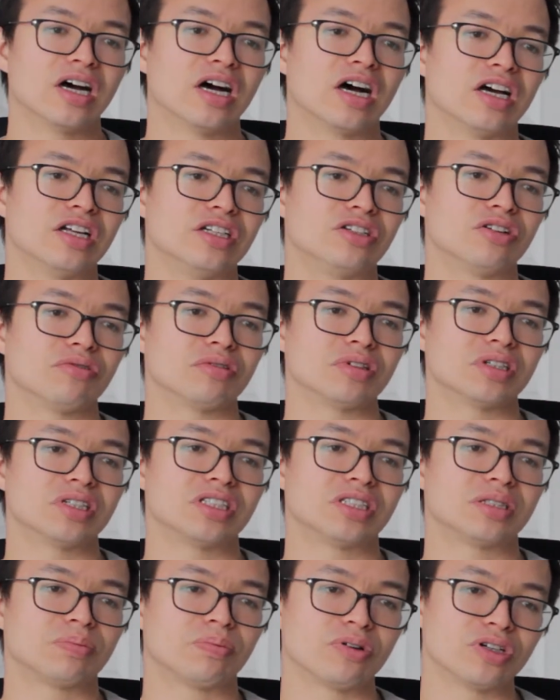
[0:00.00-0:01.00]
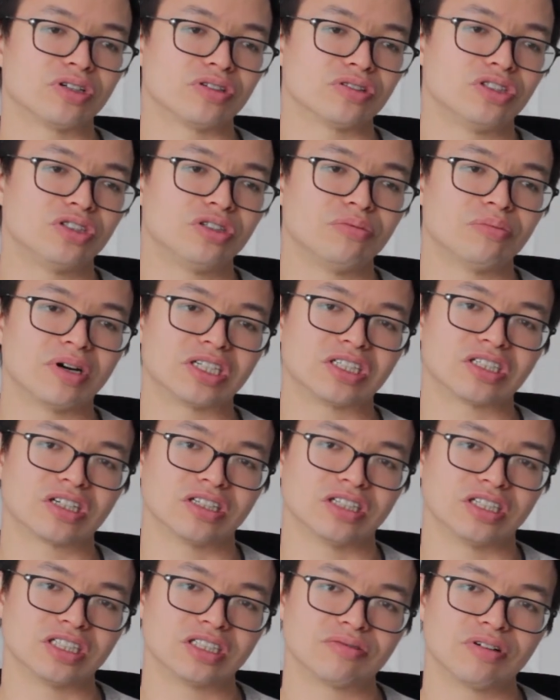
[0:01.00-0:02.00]
I don't want to spoil too much
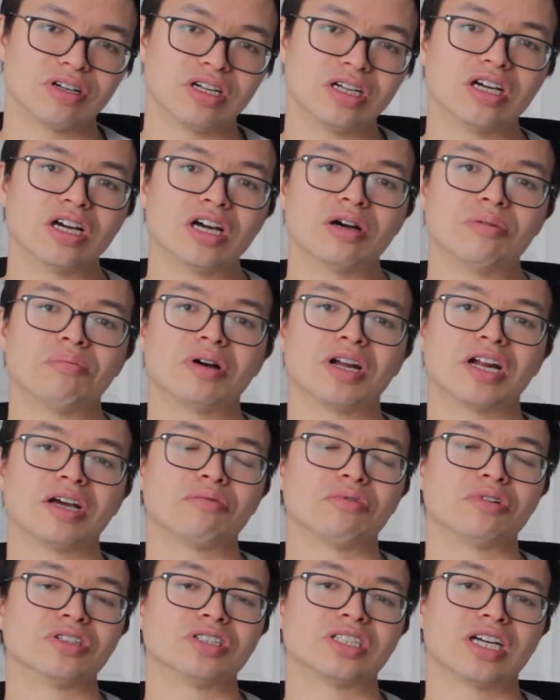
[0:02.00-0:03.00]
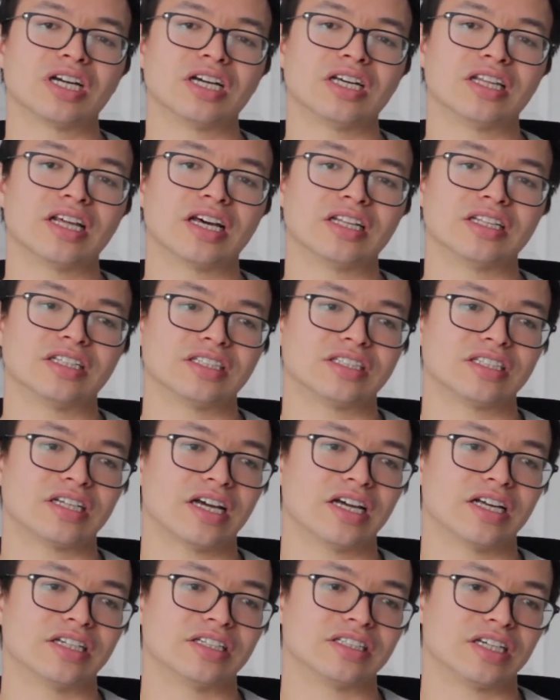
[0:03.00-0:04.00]
on this one, but I will say that this
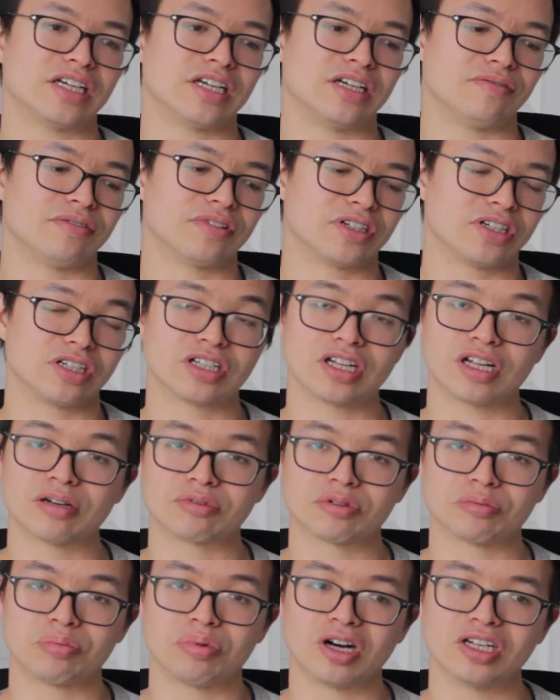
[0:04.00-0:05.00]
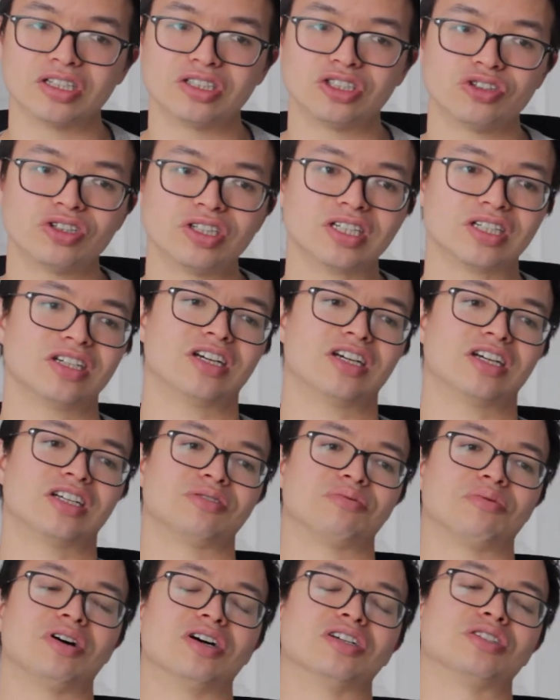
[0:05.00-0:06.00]
has a very clever plot to it,
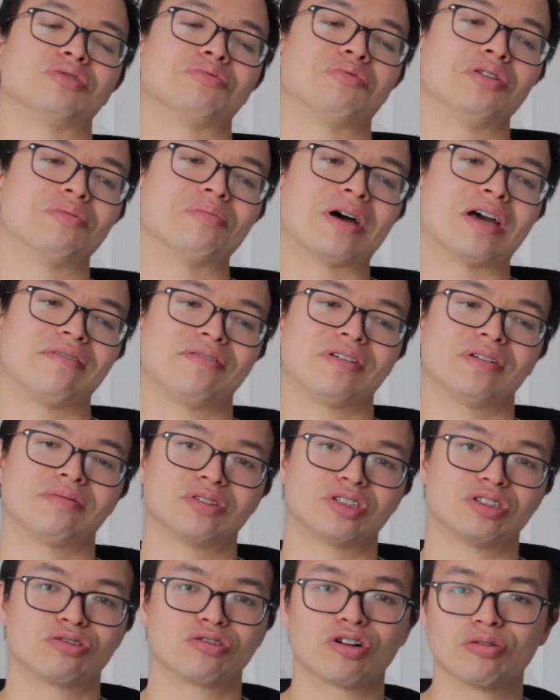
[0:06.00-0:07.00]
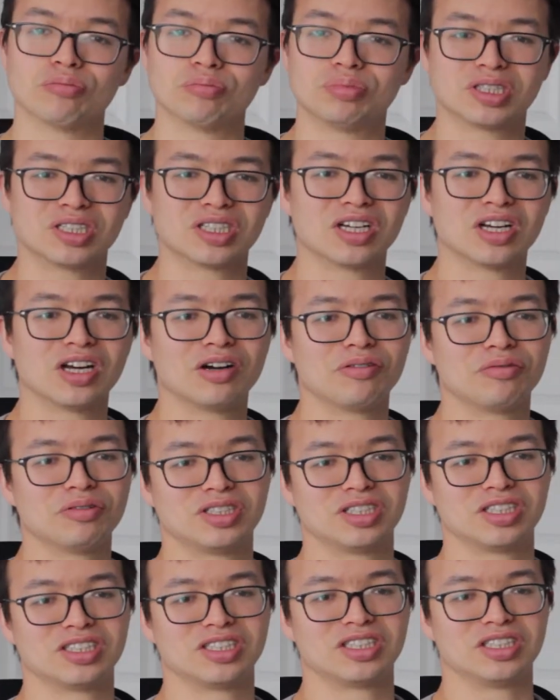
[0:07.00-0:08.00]
as well as one of my favorite tropes,
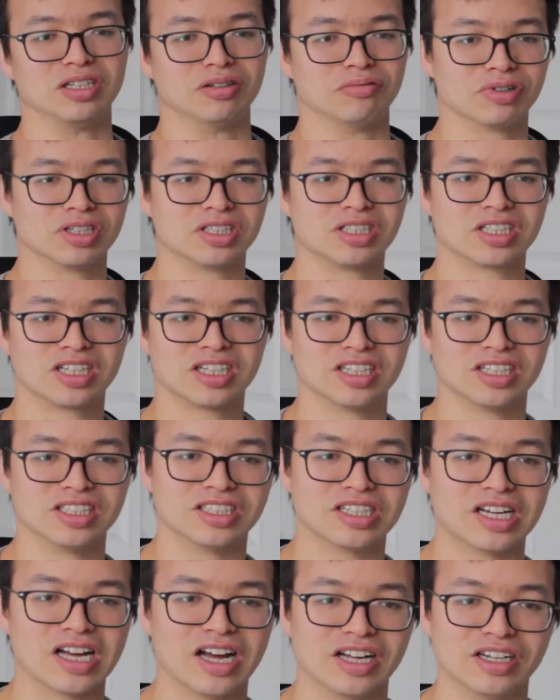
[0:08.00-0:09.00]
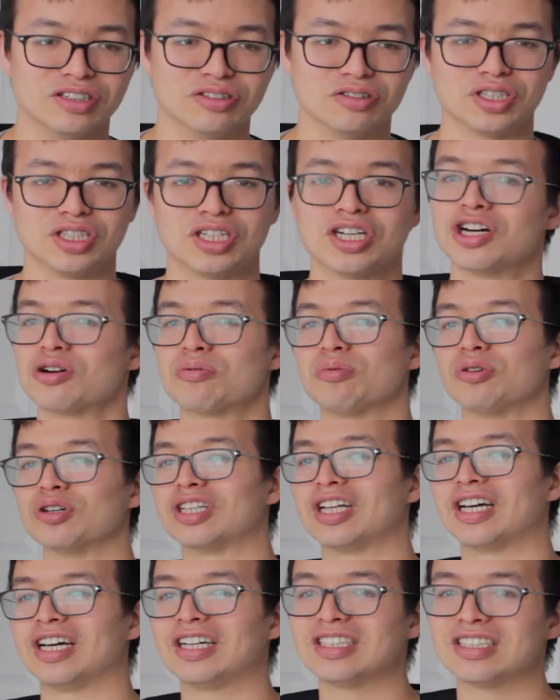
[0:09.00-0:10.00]
which is the rich kids doing
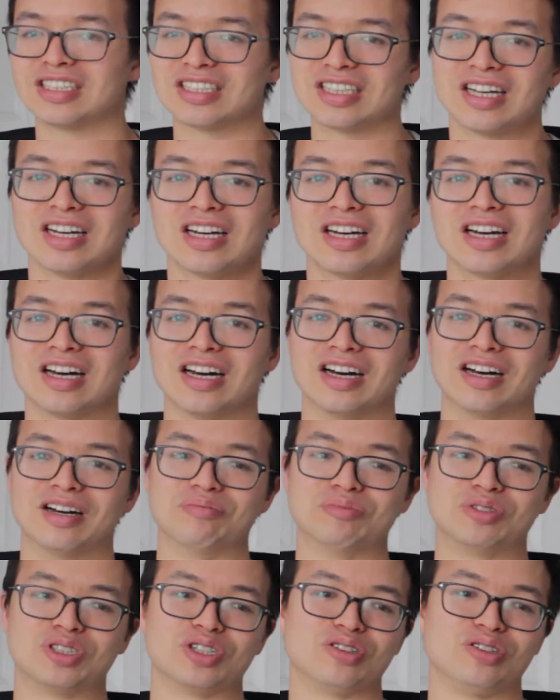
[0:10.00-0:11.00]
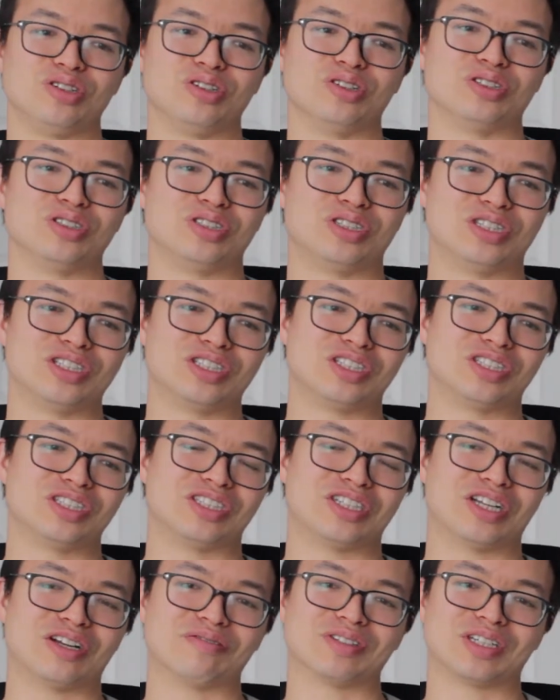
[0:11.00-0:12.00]
terrible things. This
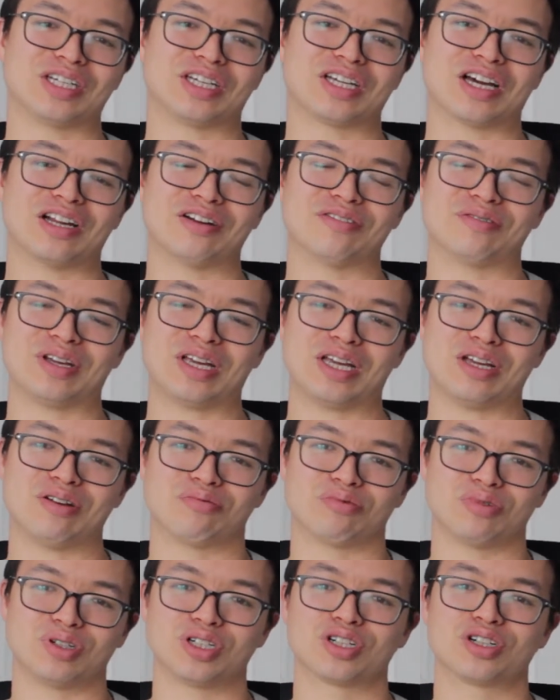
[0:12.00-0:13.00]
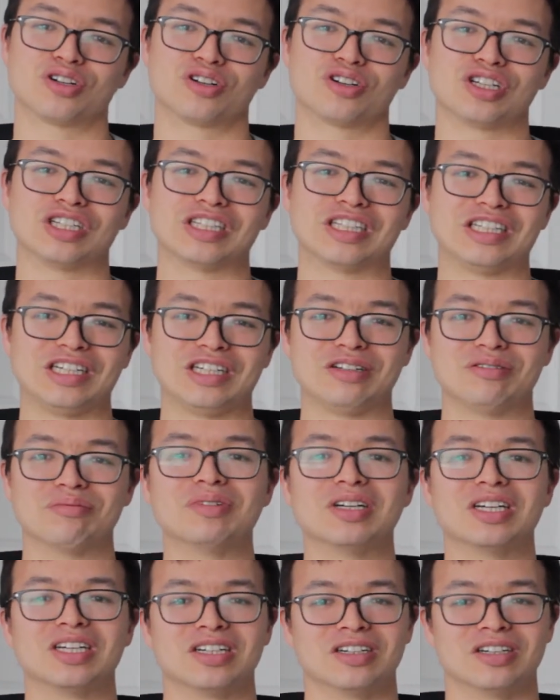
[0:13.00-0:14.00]
is definitely kind of a reoccurring
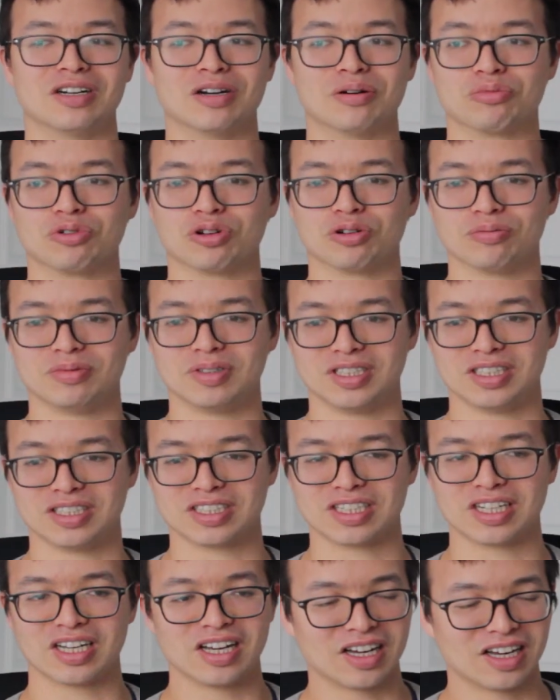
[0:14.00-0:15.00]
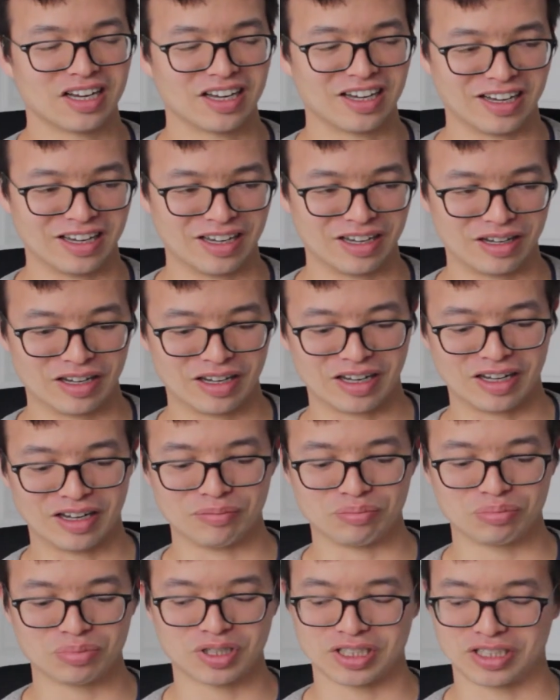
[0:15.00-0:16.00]
theme in a number of these
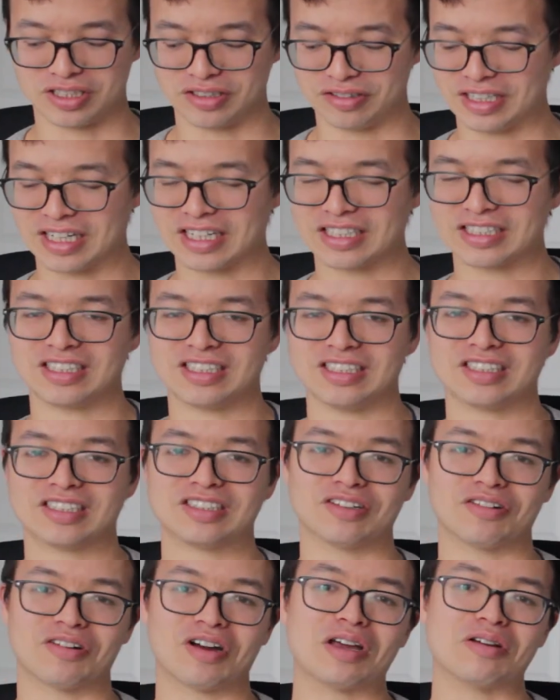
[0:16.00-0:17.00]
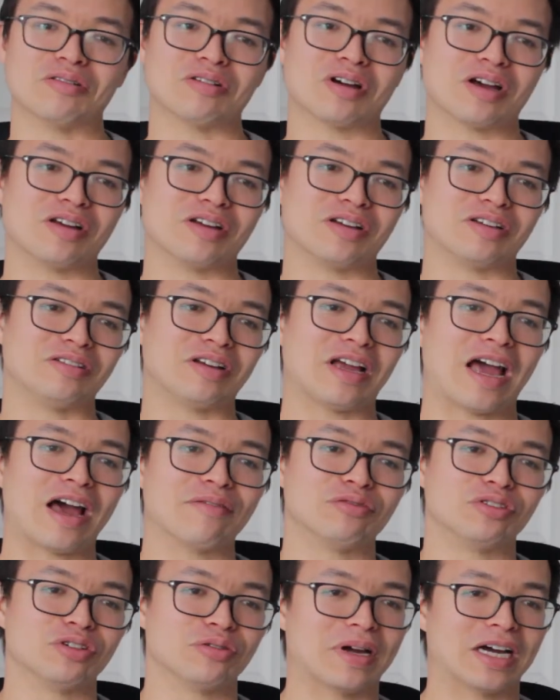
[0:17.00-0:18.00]
Poliziotteschis. So I
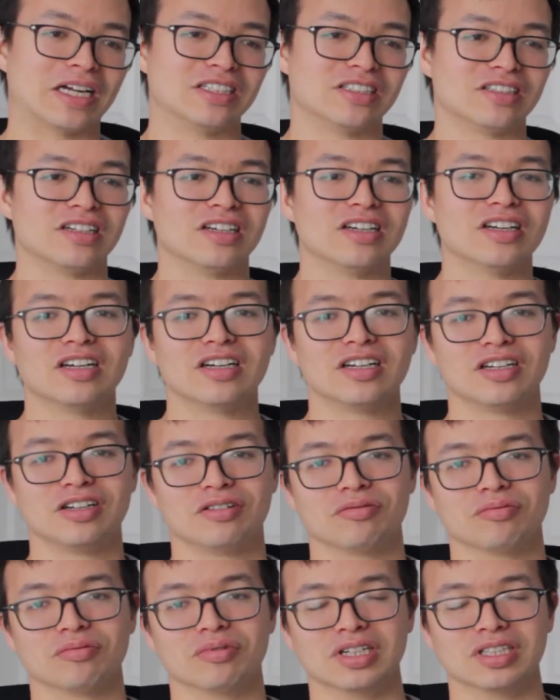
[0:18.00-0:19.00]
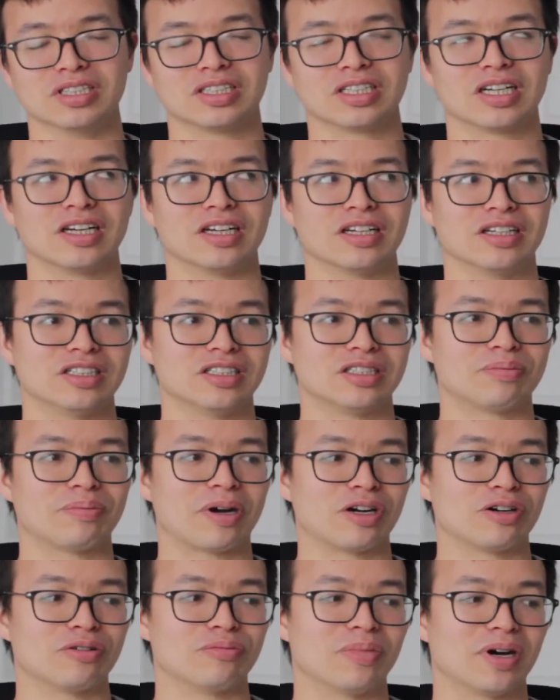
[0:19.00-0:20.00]
have to imagine it was
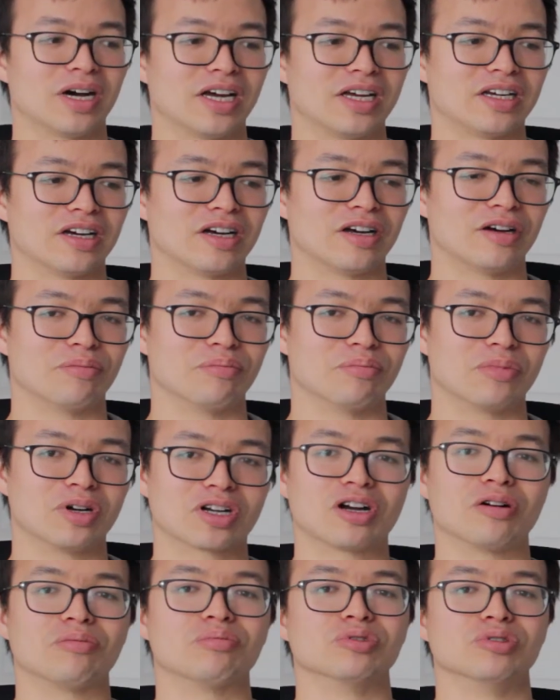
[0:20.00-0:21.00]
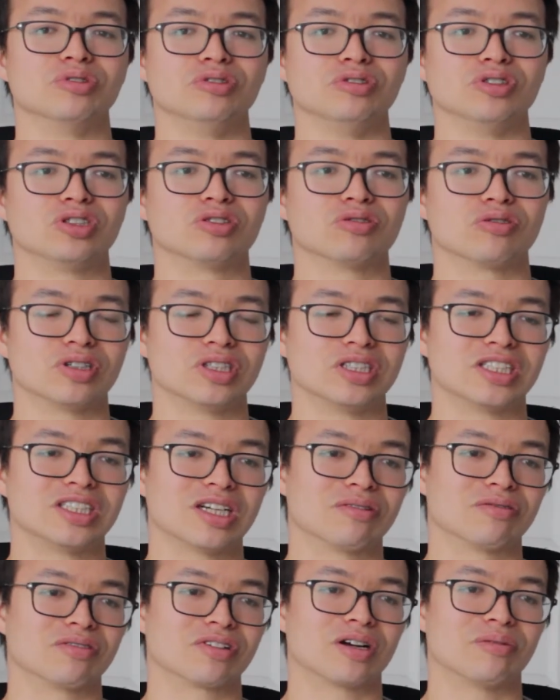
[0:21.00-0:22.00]
inspired by a couple news stories
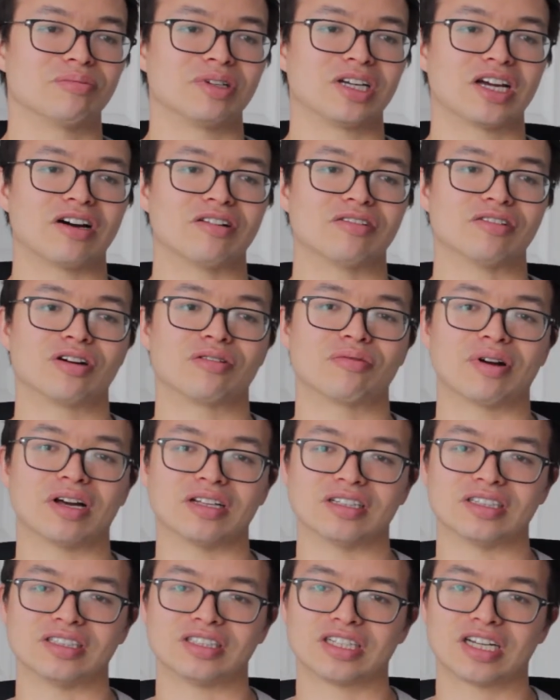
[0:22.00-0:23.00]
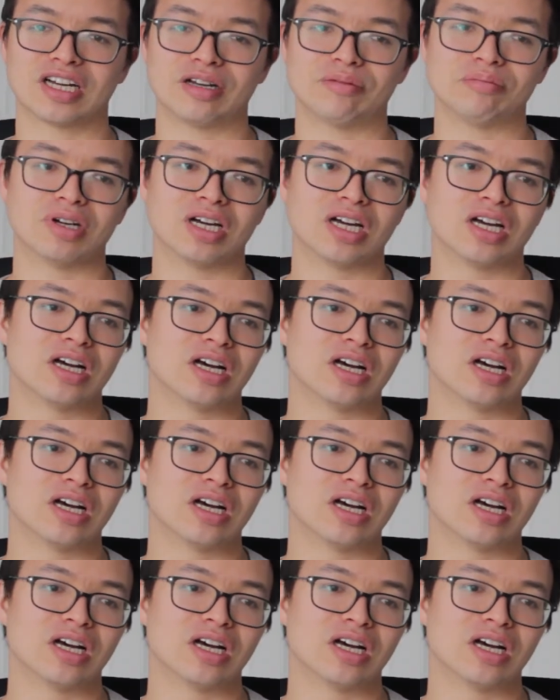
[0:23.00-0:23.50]
that were coming out around this time.